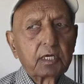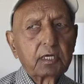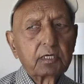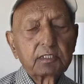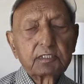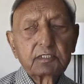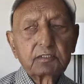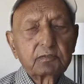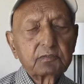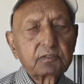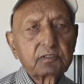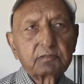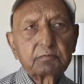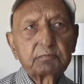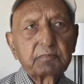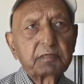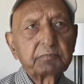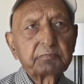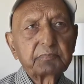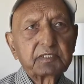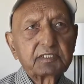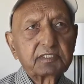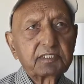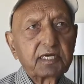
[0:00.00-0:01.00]
I don't
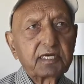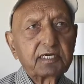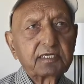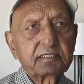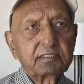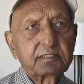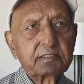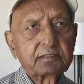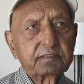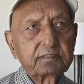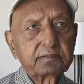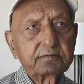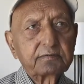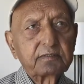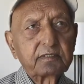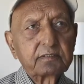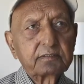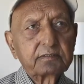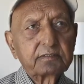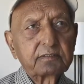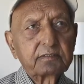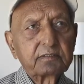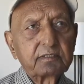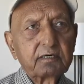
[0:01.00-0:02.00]
remember that.
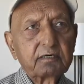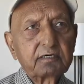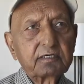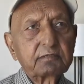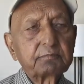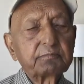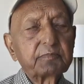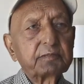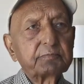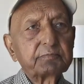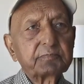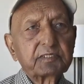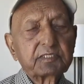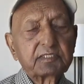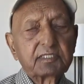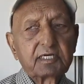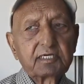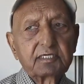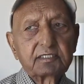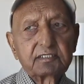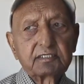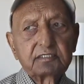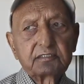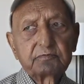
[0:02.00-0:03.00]
I remember
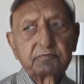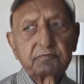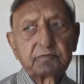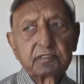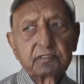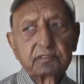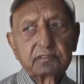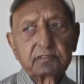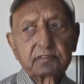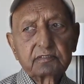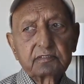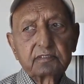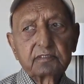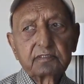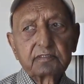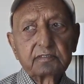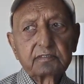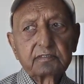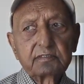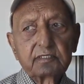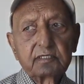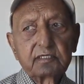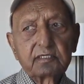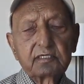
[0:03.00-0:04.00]
that it was
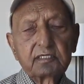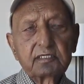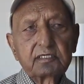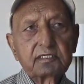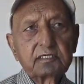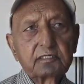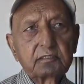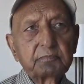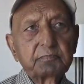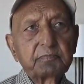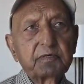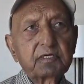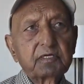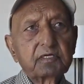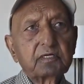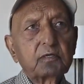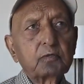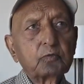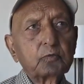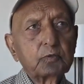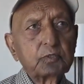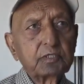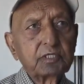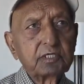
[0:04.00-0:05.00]
arranged by
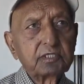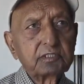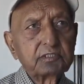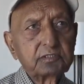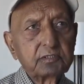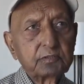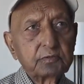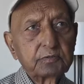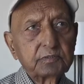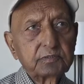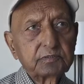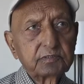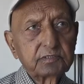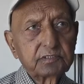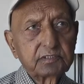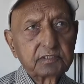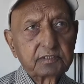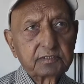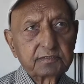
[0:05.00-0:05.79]
Claudia Jones.